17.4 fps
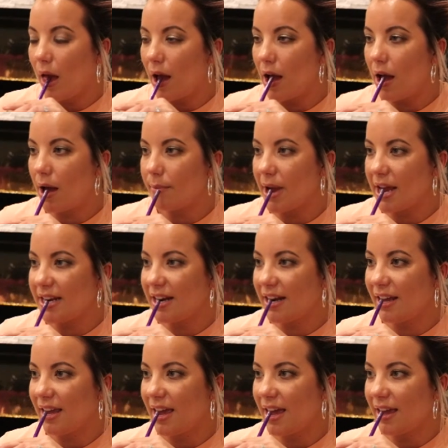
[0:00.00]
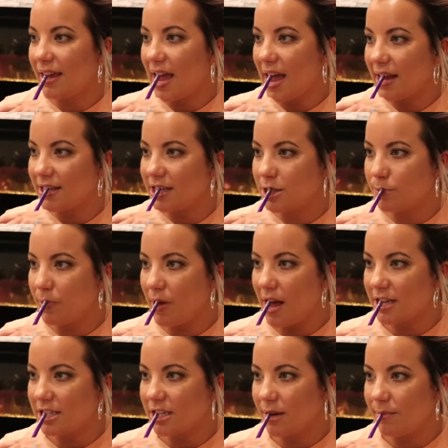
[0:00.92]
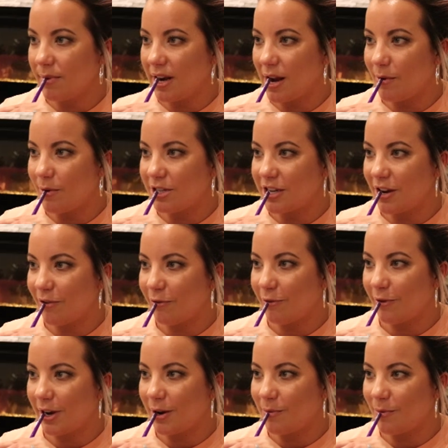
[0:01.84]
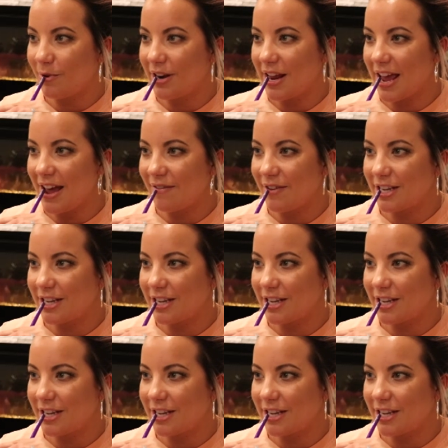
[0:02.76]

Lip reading: I didn't get cactus blossom and I wish I freaking would have.